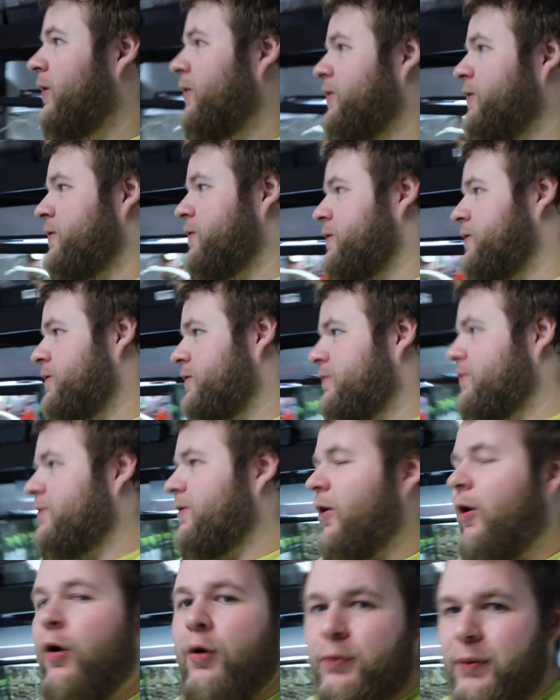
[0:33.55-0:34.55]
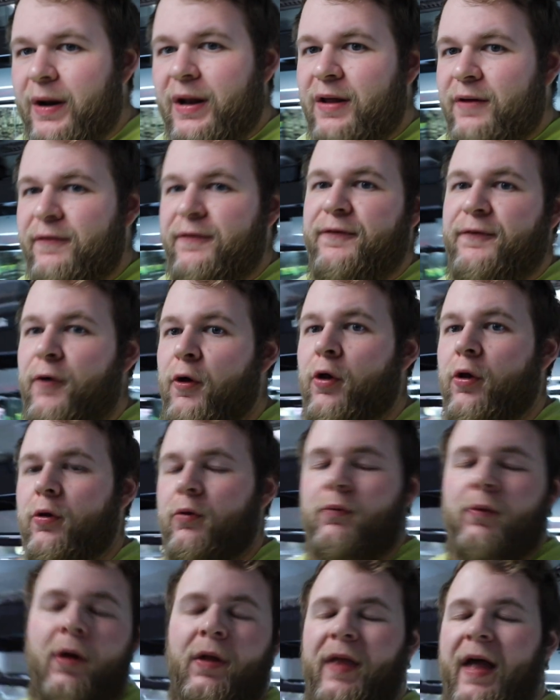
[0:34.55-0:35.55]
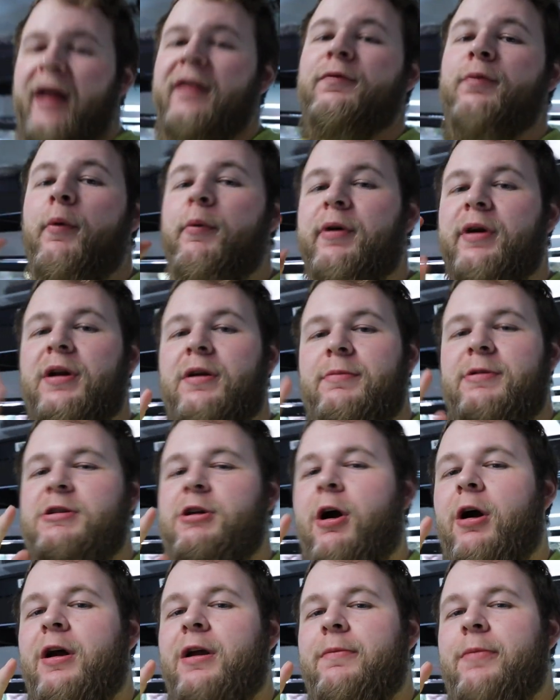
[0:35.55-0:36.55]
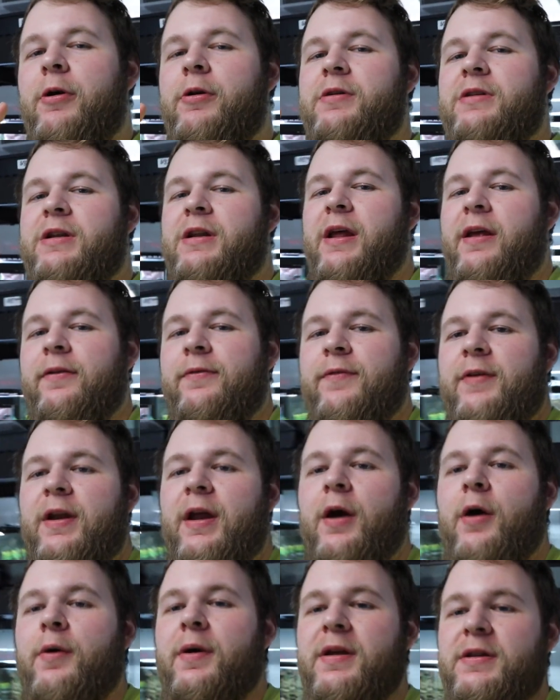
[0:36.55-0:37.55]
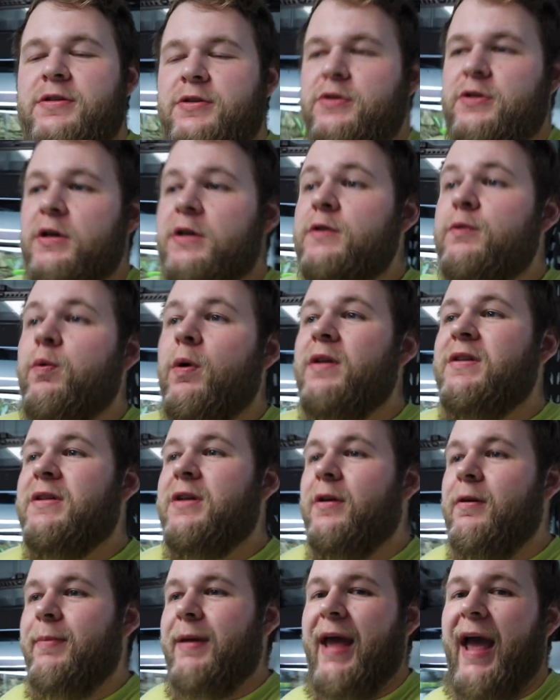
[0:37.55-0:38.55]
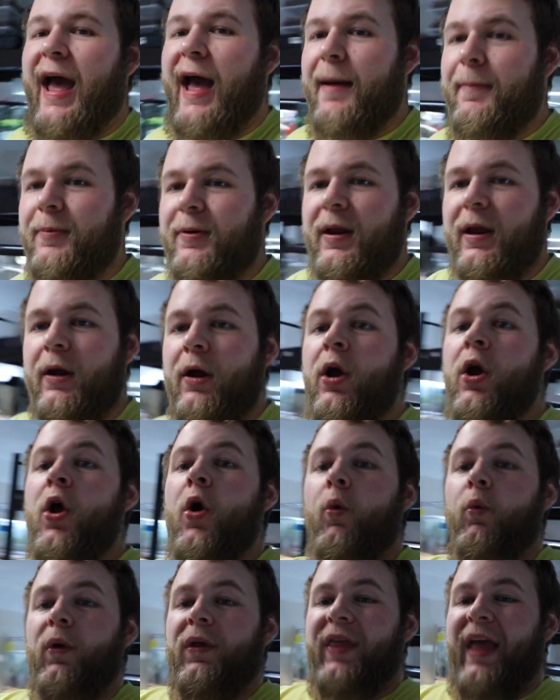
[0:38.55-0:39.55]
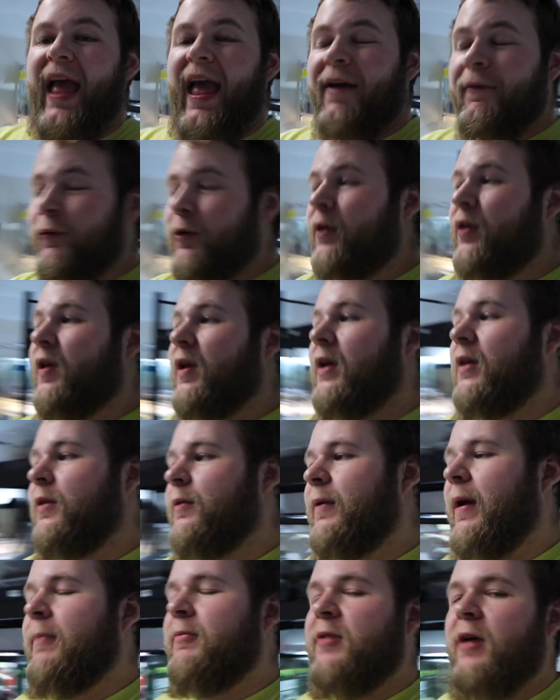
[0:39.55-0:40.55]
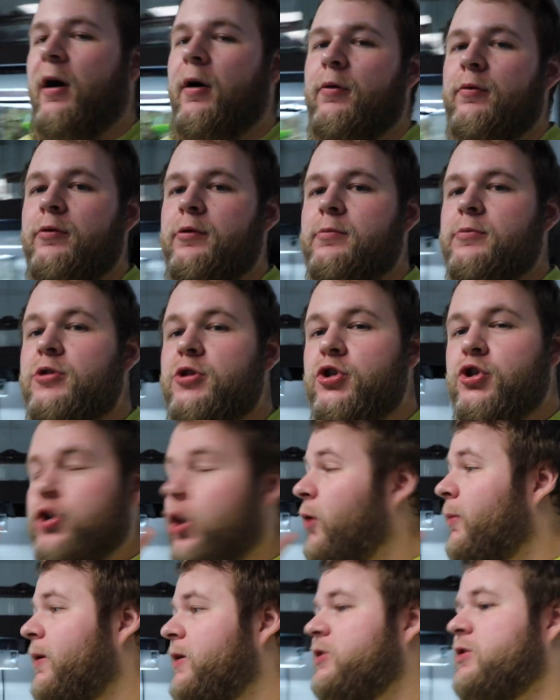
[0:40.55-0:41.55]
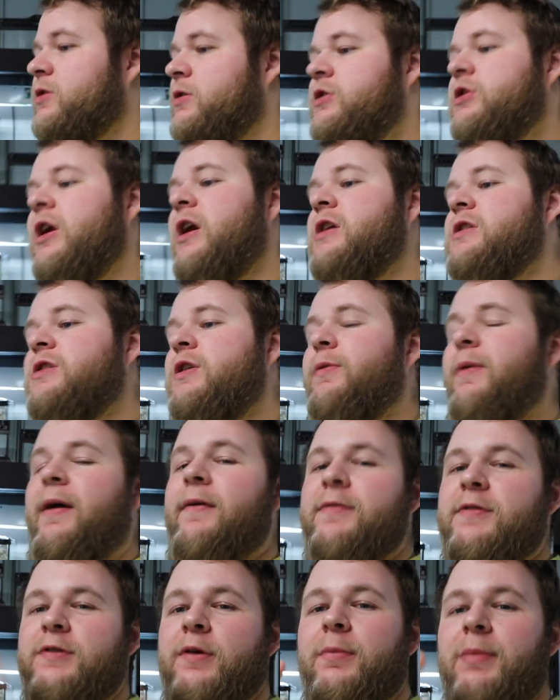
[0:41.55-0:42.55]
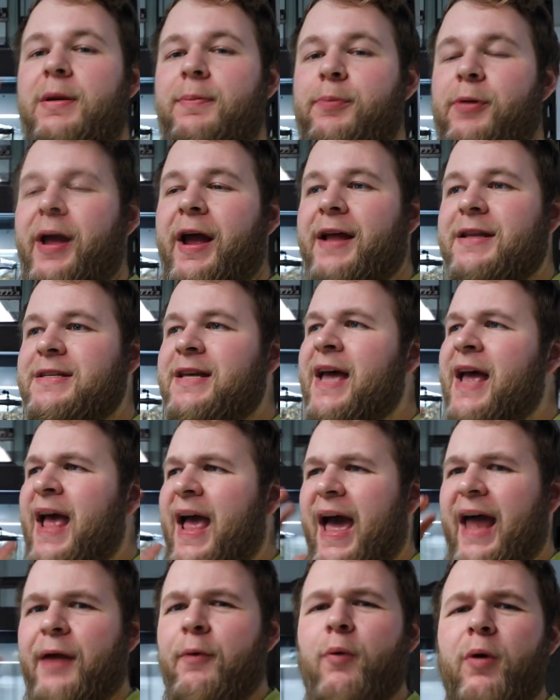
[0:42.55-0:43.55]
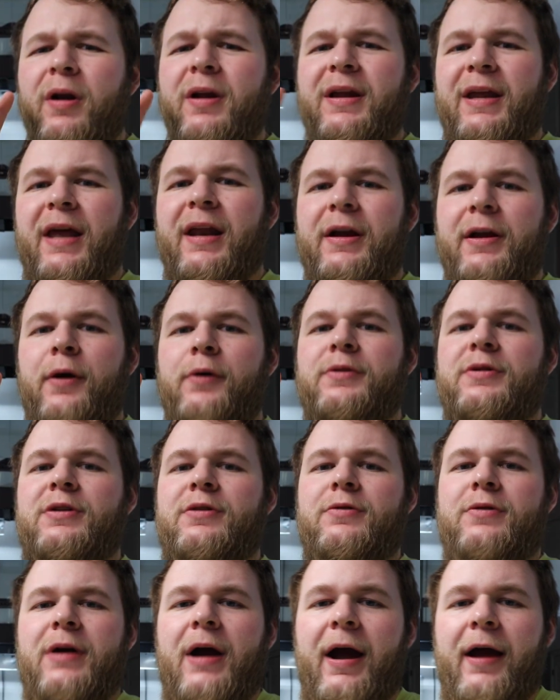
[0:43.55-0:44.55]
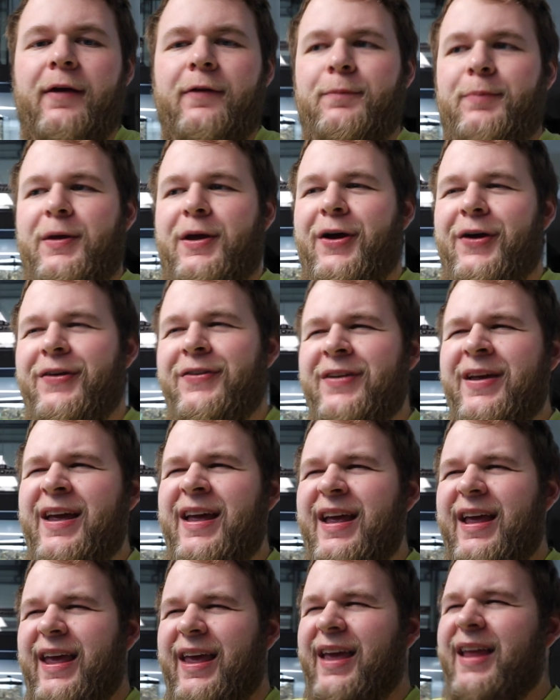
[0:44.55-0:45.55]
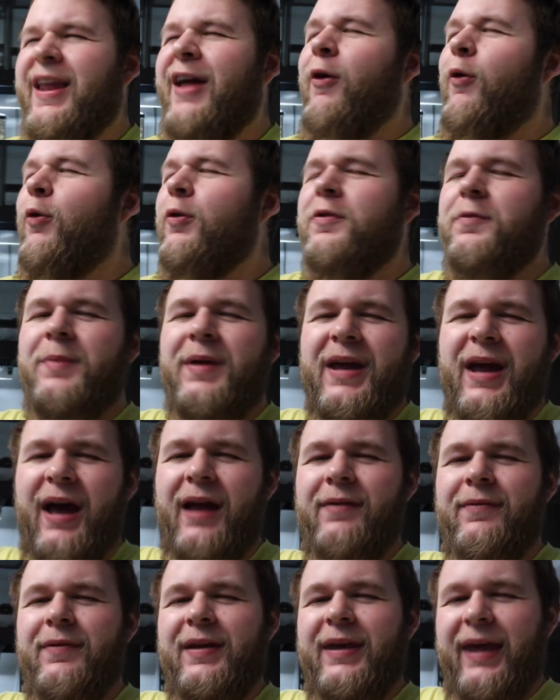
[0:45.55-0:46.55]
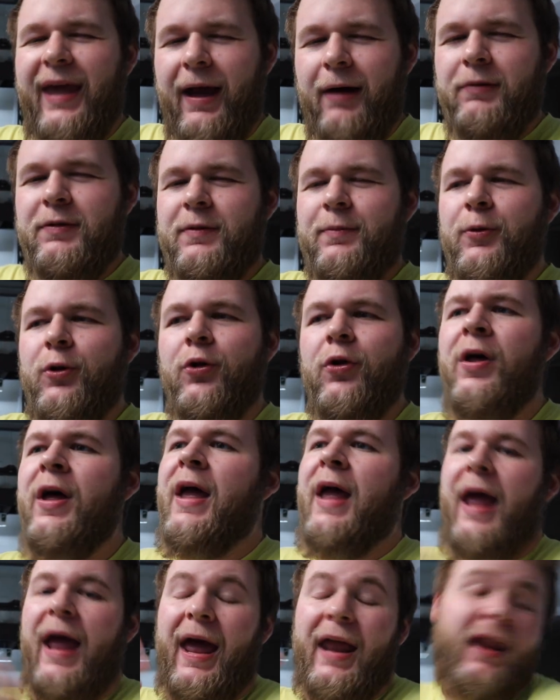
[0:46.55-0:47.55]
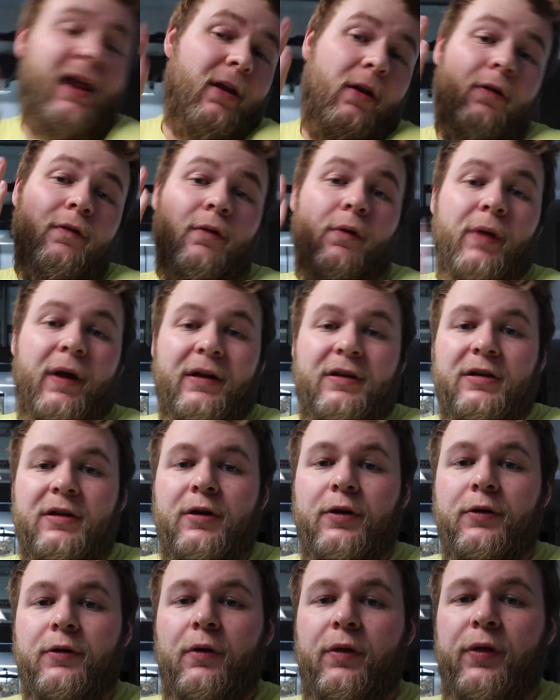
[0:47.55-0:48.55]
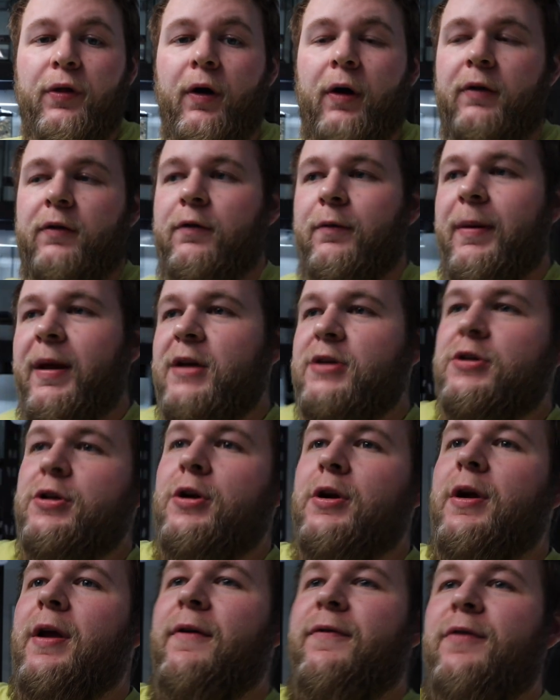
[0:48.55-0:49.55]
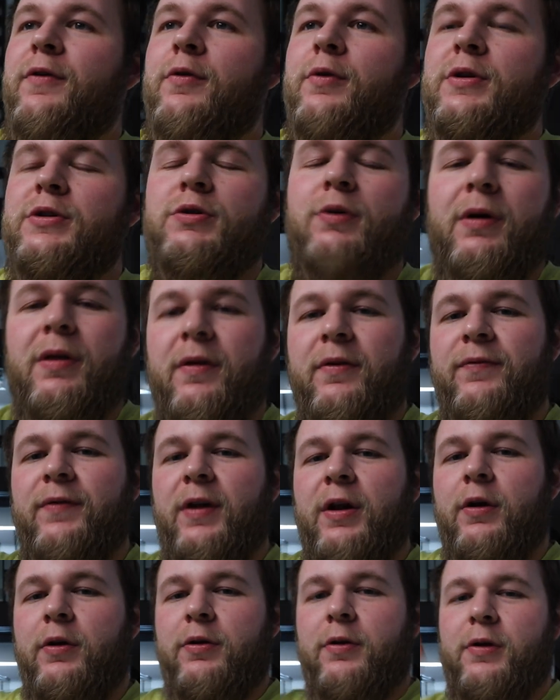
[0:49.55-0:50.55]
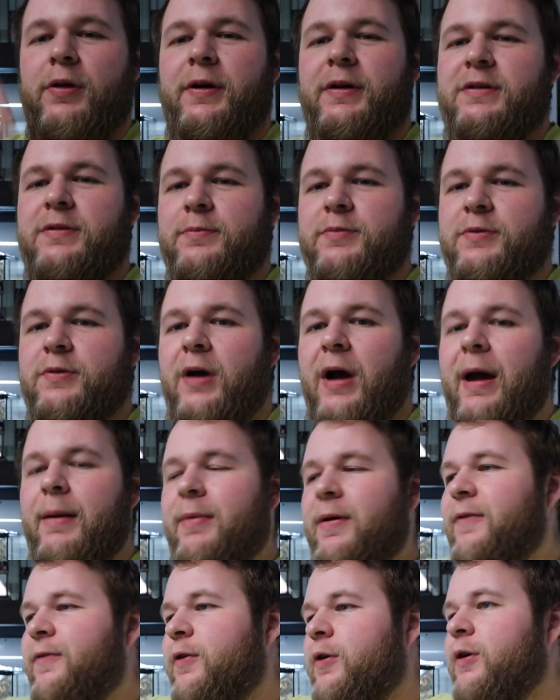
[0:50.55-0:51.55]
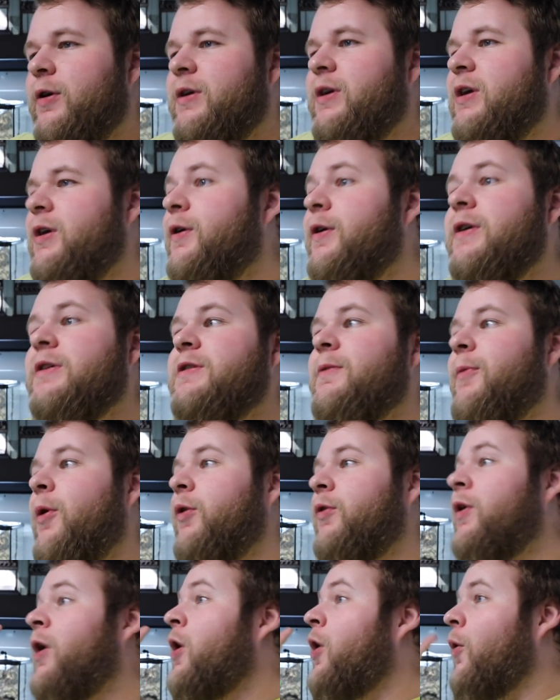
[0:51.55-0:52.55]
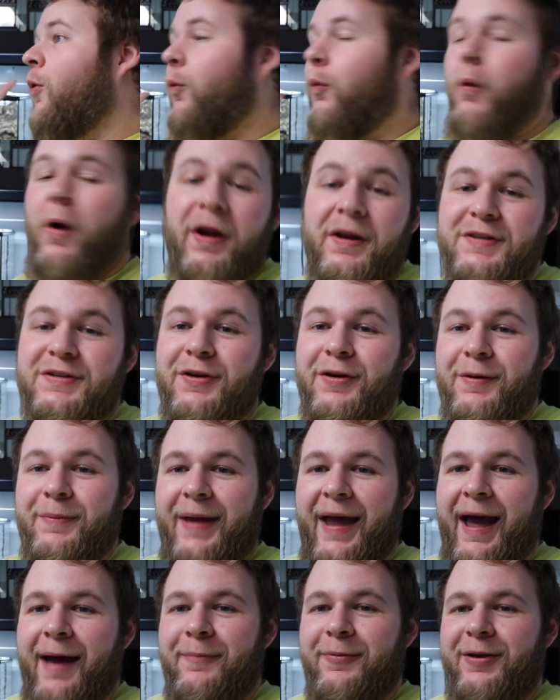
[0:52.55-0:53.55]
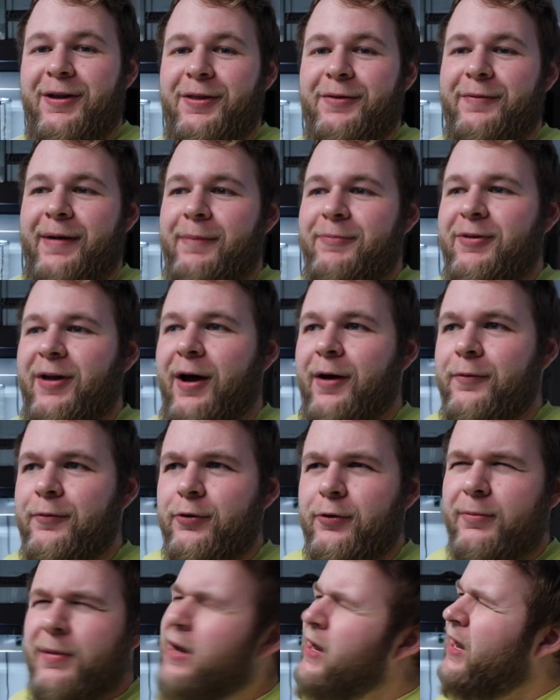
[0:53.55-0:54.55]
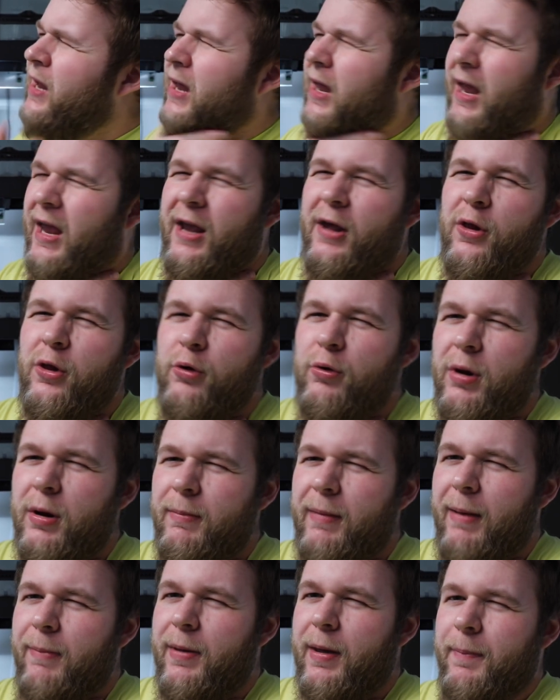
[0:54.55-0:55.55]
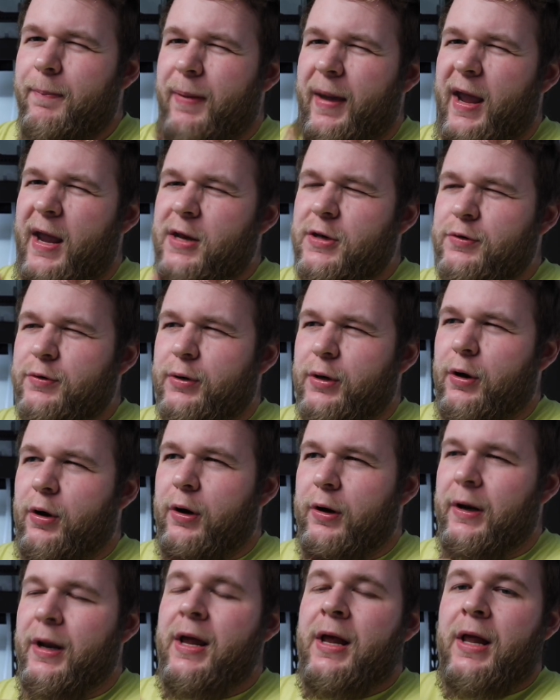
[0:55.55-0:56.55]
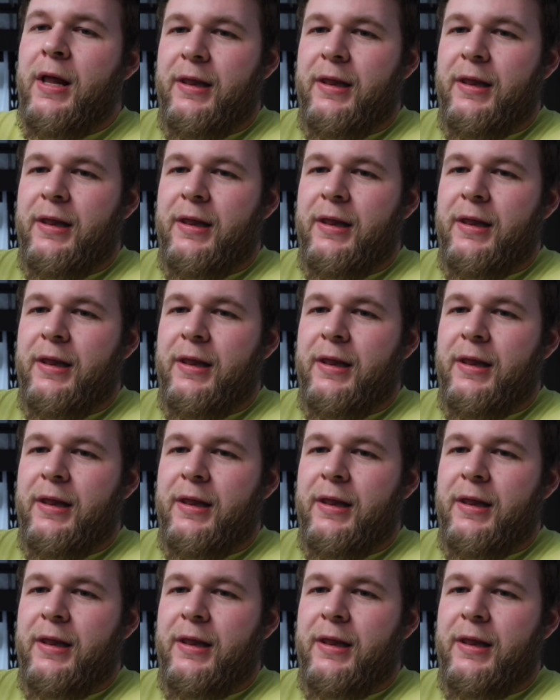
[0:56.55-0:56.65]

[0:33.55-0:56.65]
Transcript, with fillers: There's already full. Well, that's what we're going to be talking about in today's video is just what's going to be happening with everything in the reptile room. So much is changing. We have so many plans and I want to get it out to you guys because it holds me kind of accountable and I'd also like to hear your thoughts. So make sure if you enjoyed this video, you click subscribe. If you're curious about what is going to be happening in the reptile room, including maybe a Patreon.